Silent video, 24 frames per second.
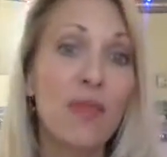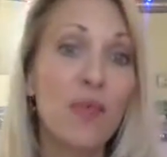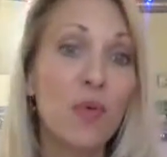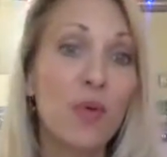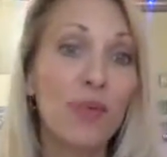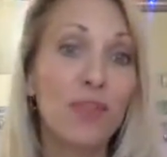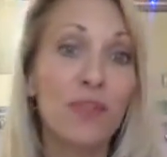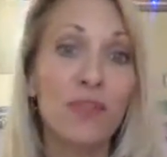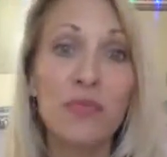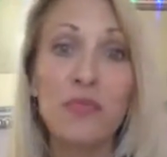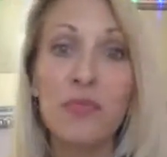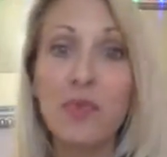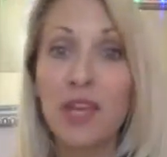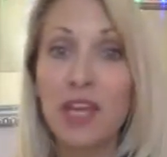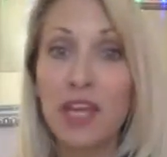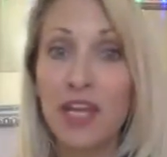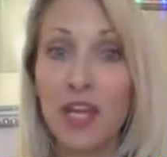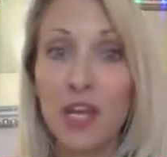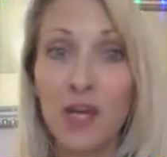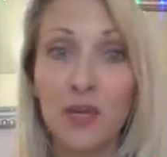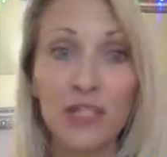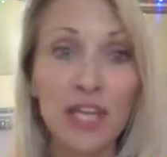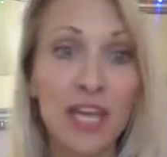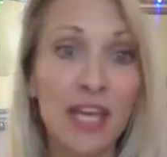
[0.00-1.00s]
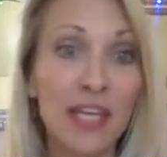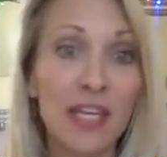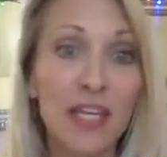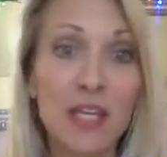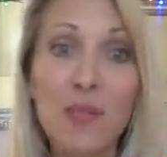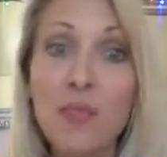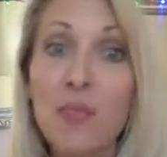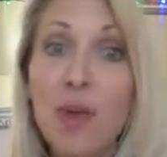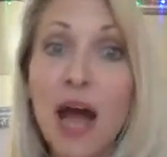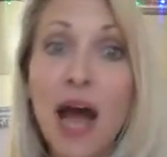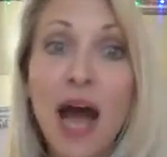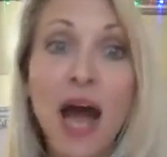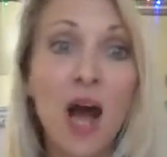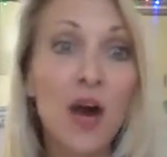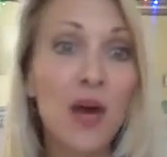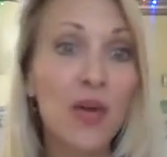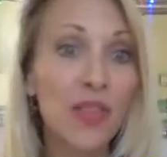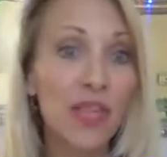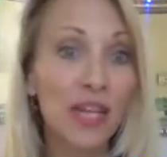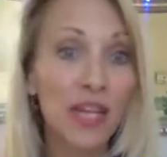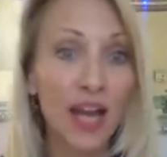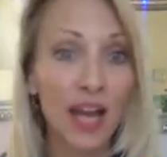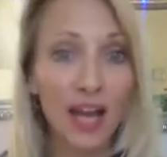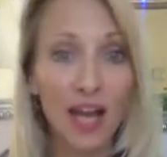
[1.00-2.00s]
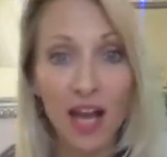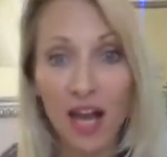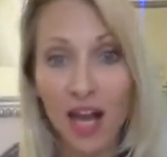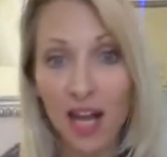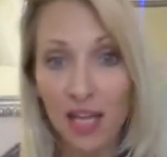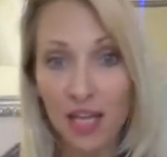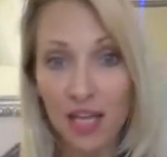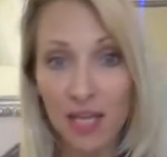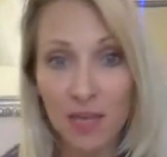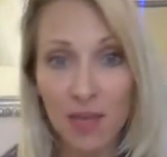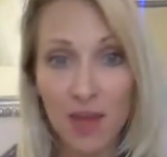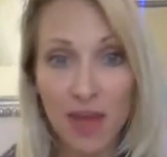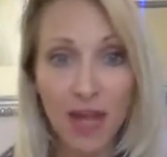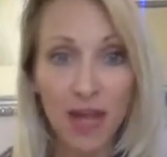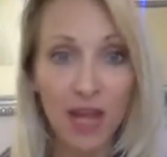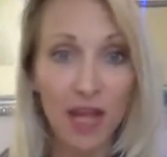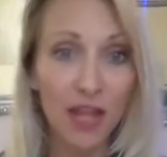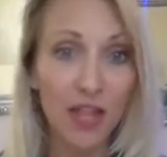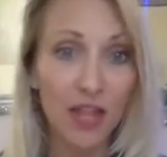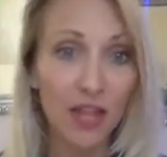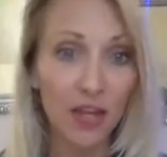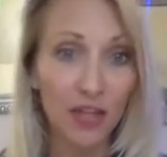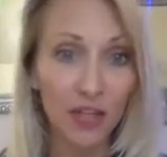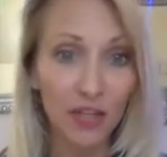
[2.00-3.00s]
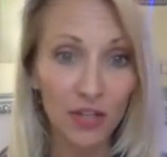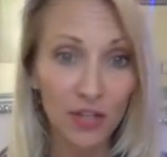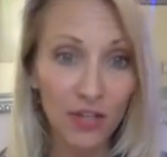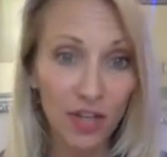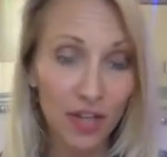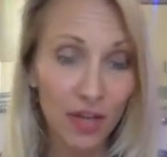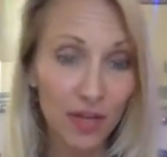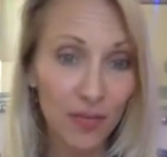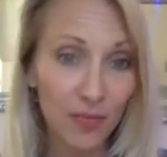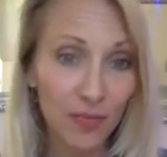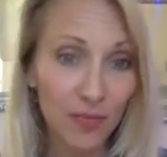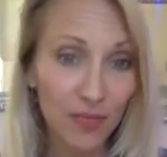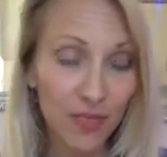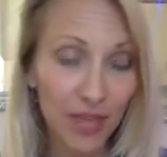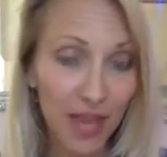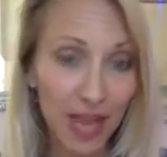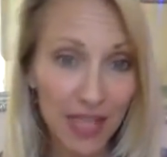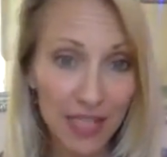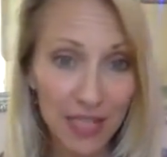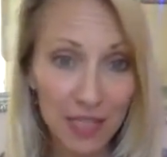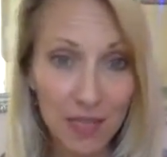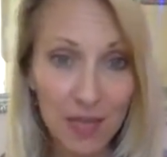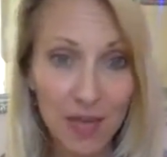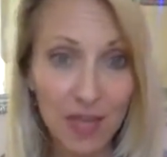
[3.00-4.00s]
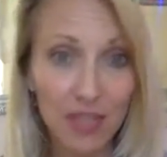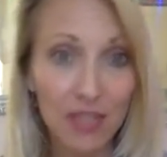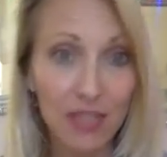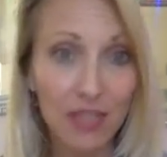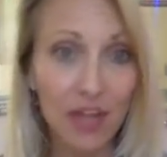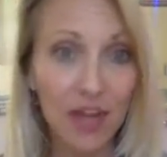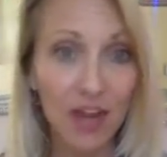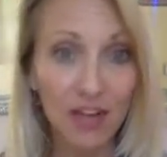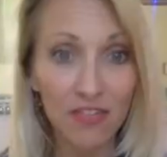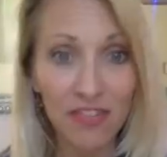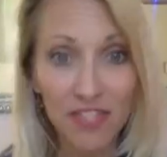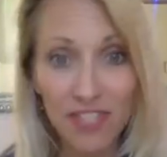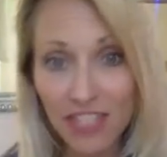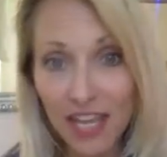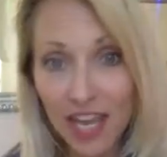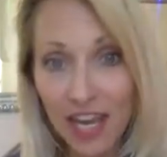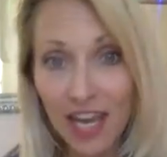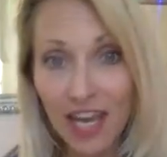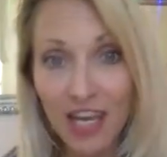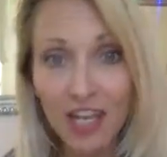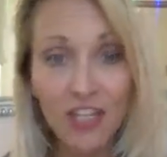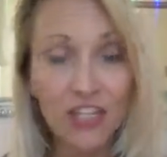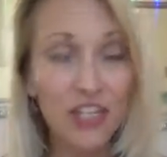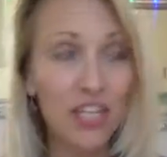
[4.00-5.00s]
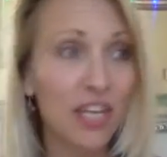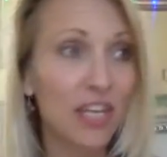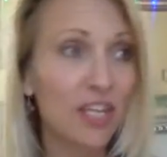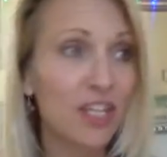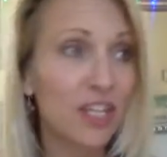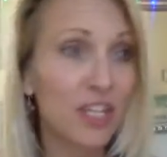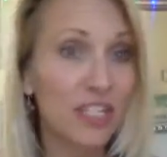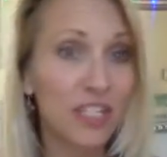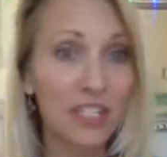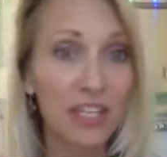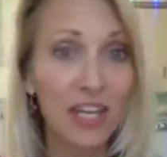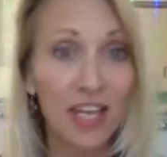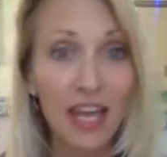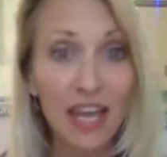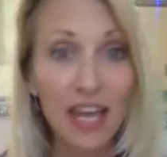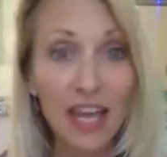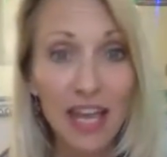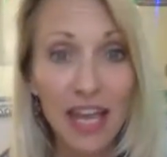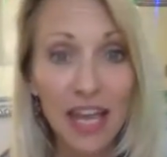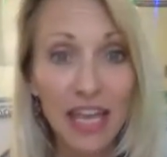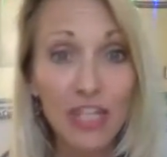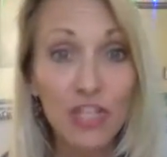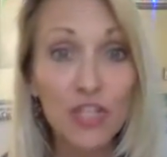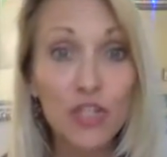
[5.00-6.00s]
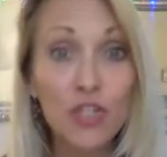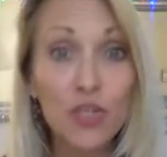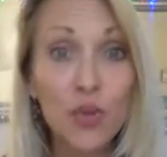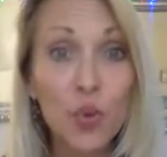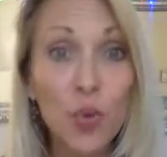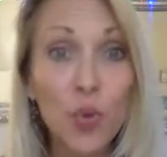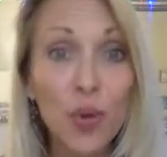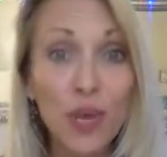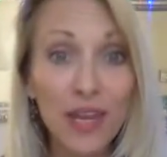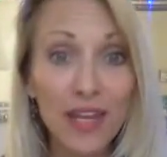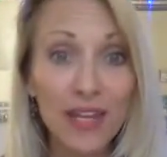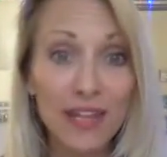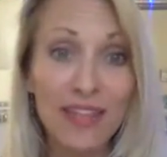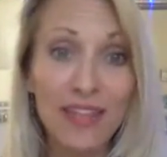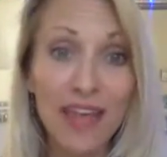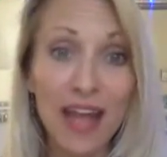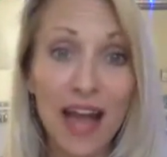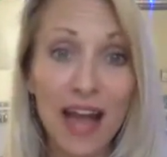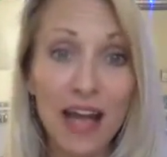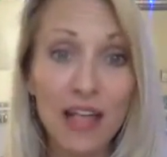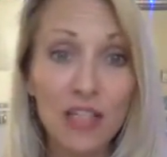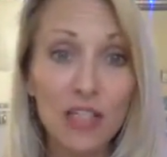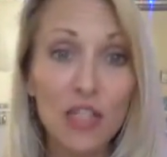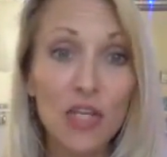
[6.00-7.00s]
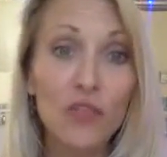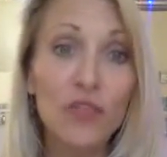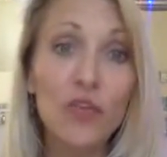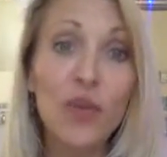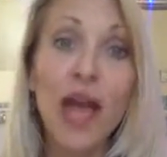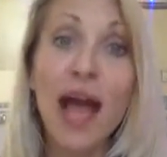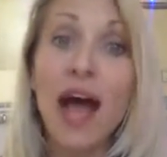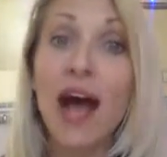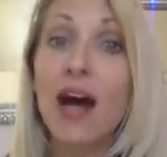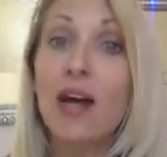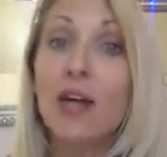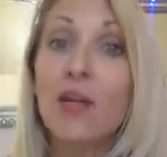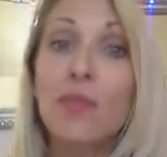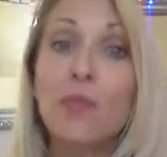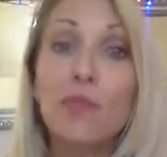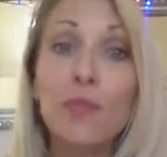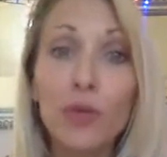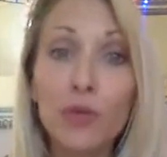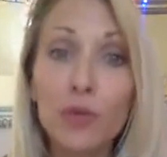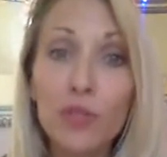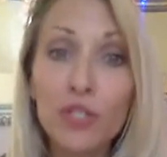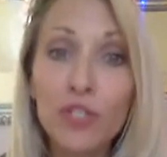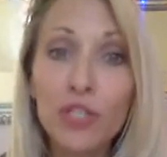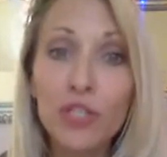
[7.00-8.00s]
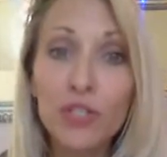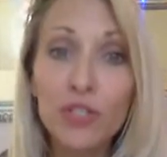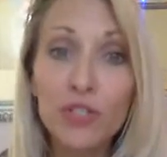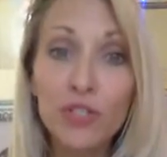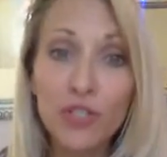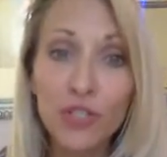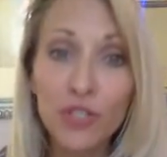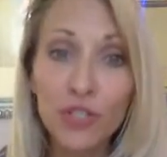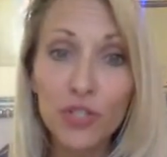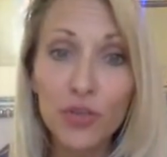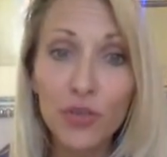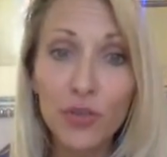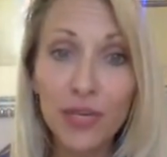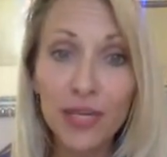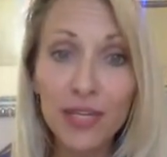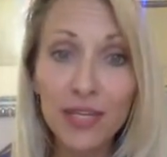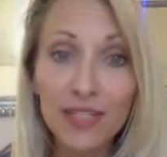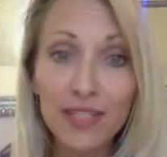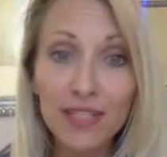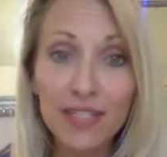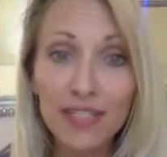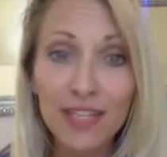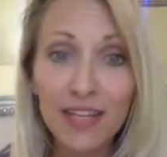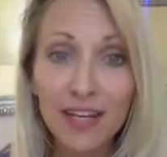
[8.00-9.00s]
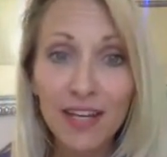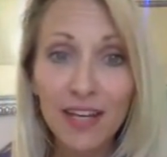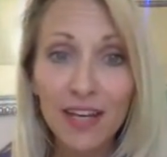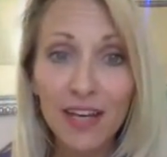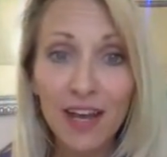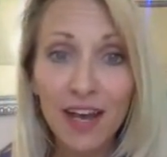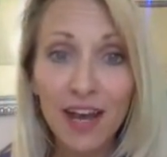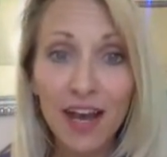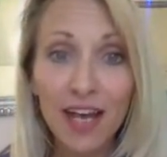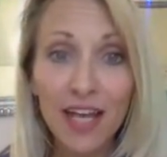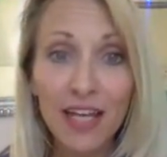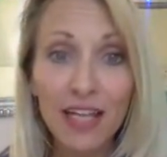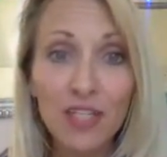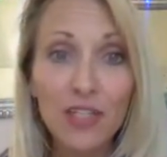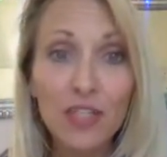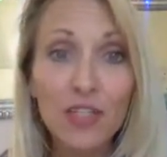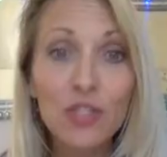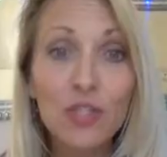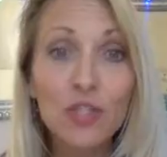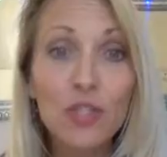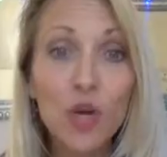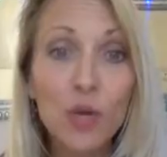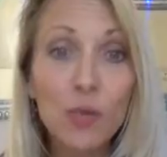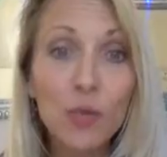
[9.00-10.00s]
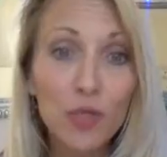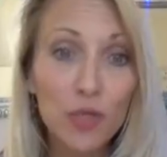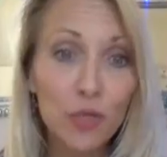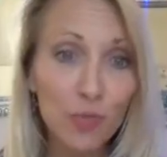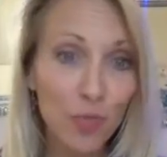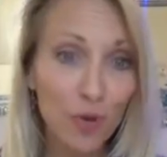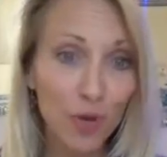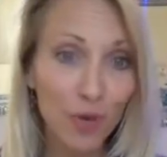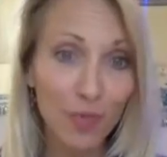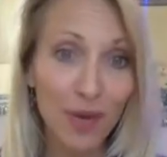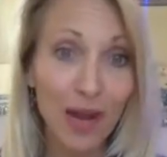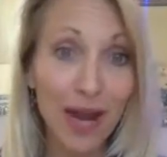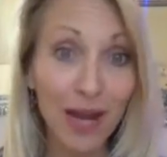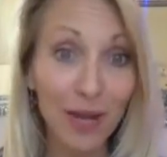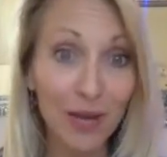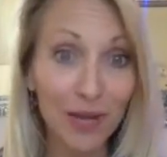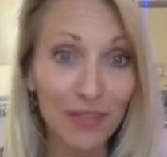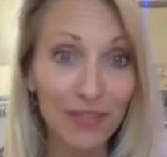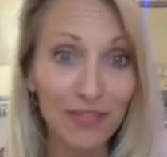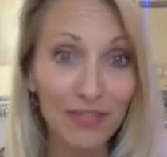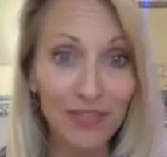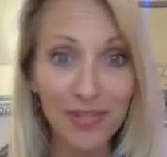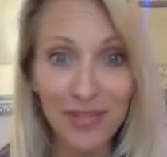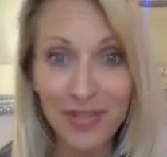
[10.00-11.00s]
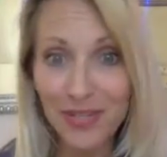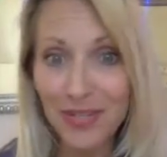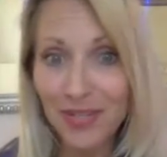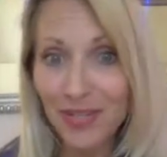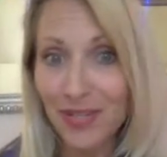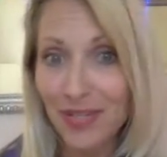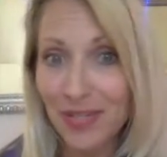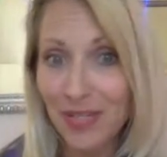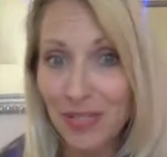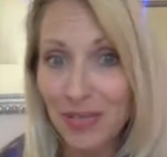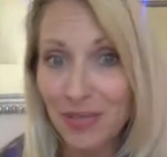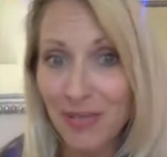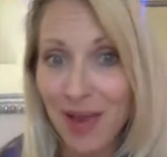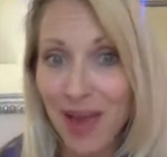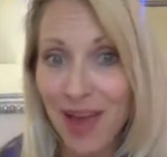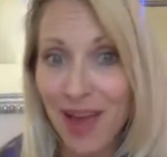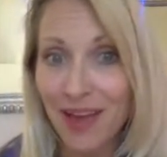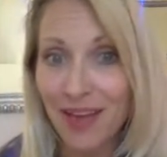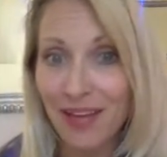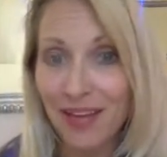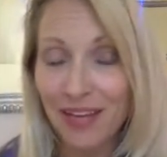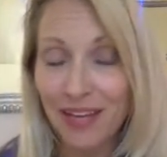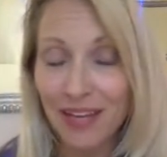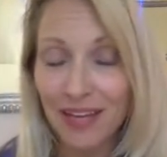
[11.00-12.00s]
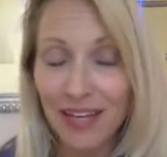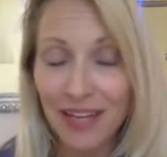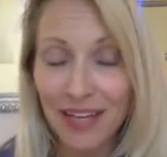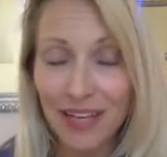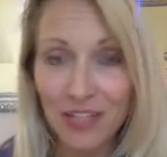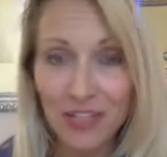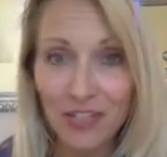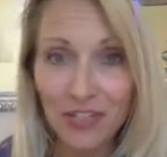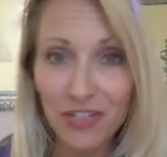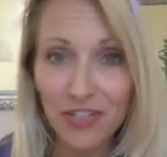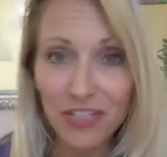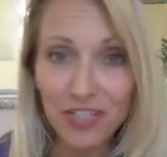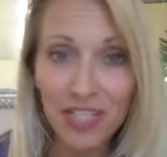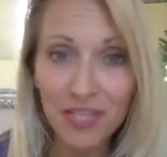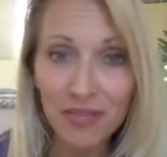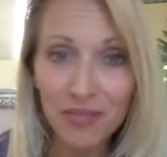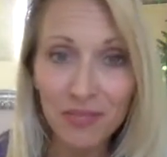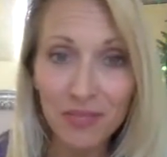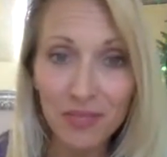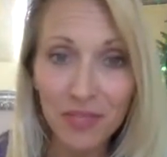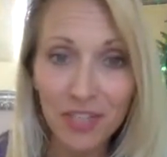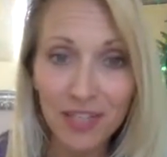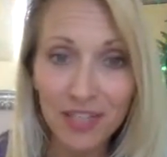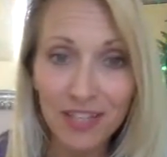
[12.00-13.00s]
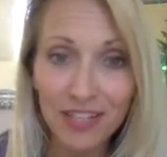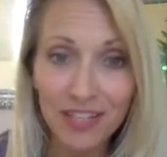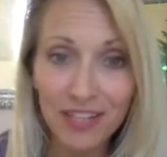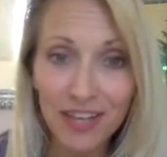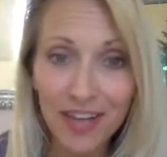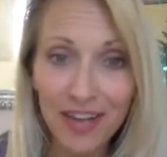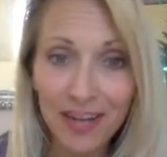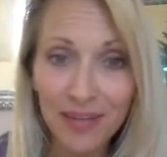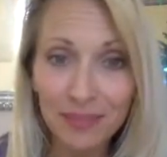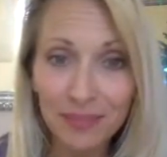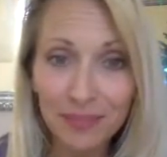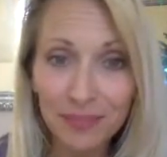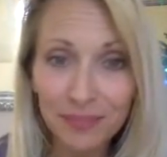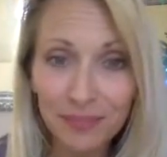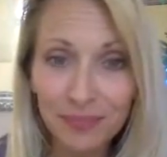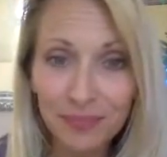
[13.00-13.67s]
Or for me, taking a bow and then hugging my other castmates off stage and just enjoying that. So if you add emotion to it, it is so much more powerful. So that's my extra tip for you today.